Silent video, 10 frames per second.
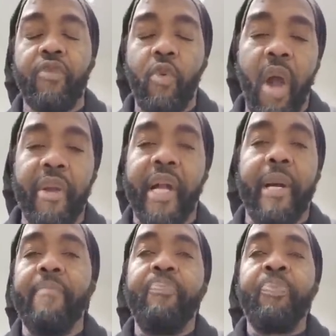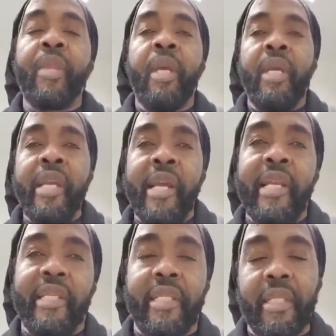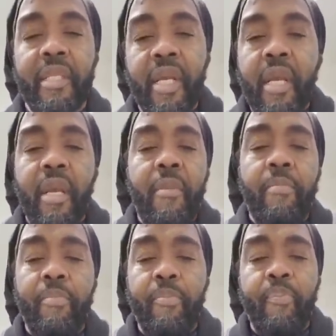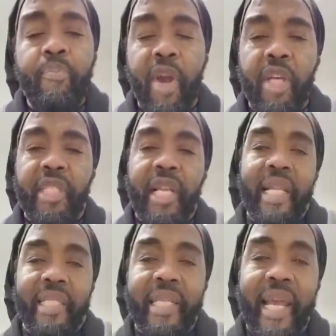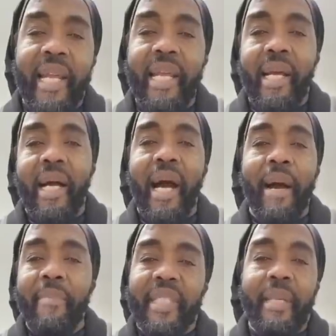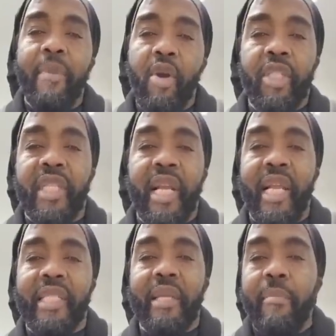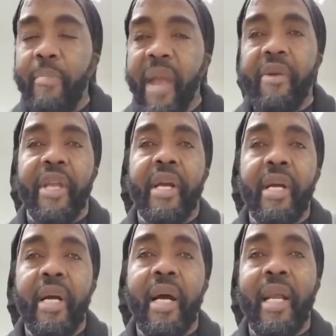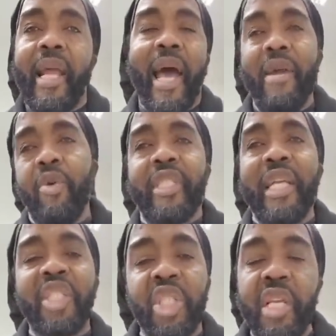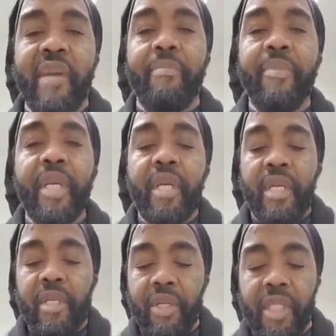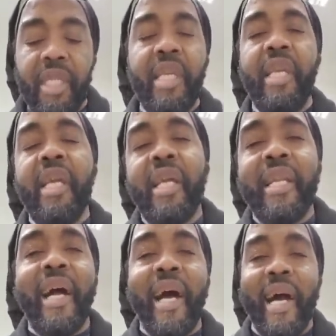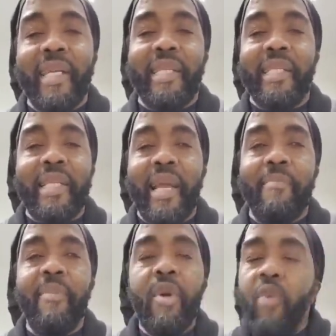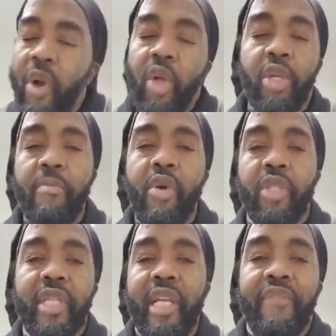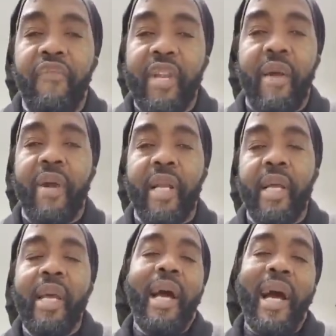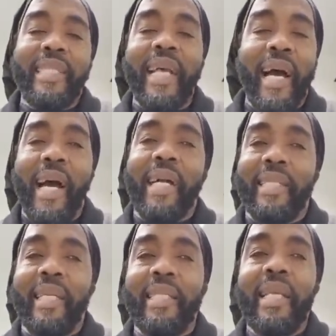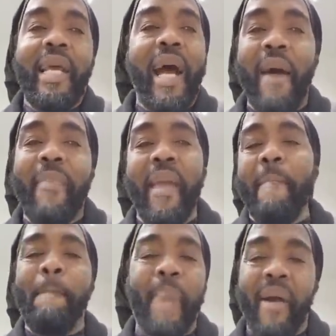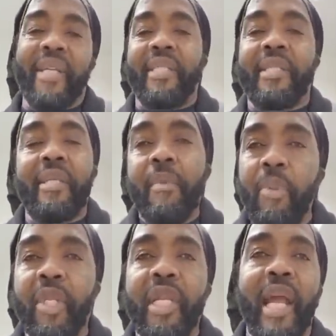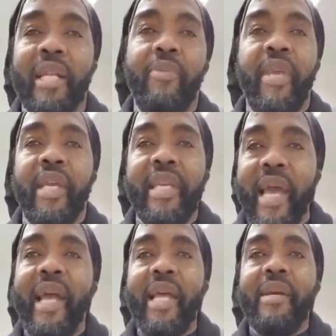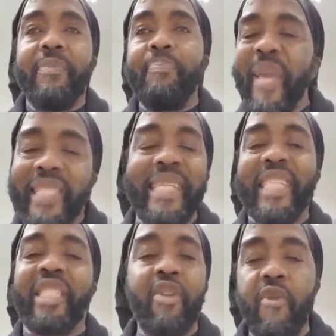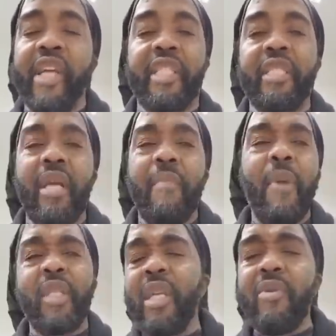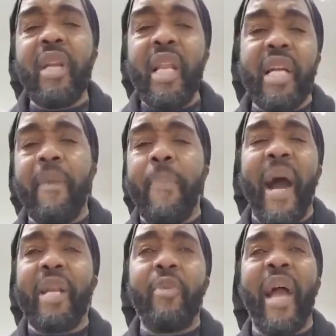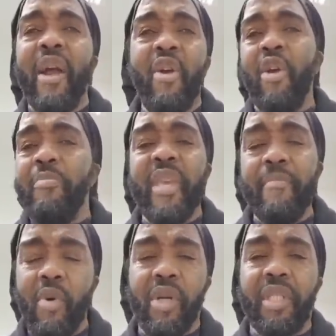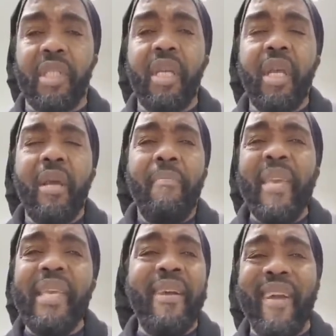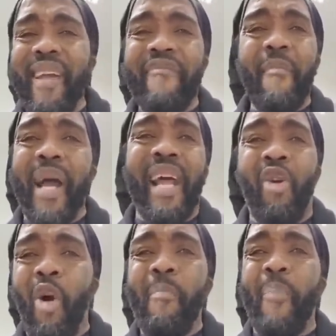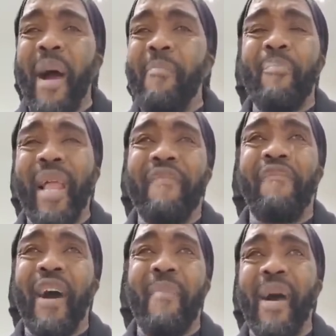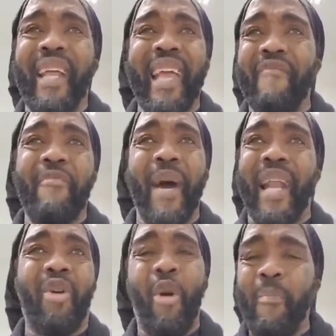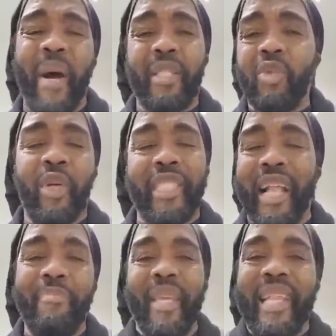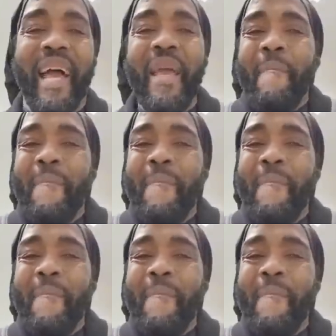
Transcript: To Warrior. Hear this. Merciless dead, and Missy Merciless bury. And I was ashamed to see the artist them we go to Merciless funeral. As an artist, I'm embarrassed. Put it that way, yeah? Big disgrace. But you know the little part where hurt me most? Me hear every man a come on platform and every man a come on social media.